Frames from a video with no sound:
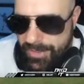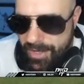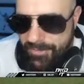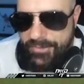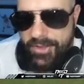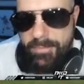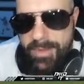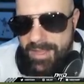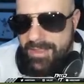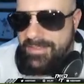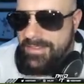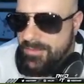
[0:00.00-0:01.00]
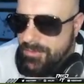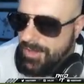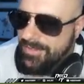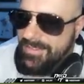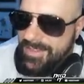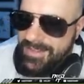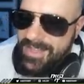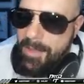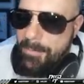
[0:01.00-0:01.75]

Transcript: Now, Jigby isn't, doesn't take that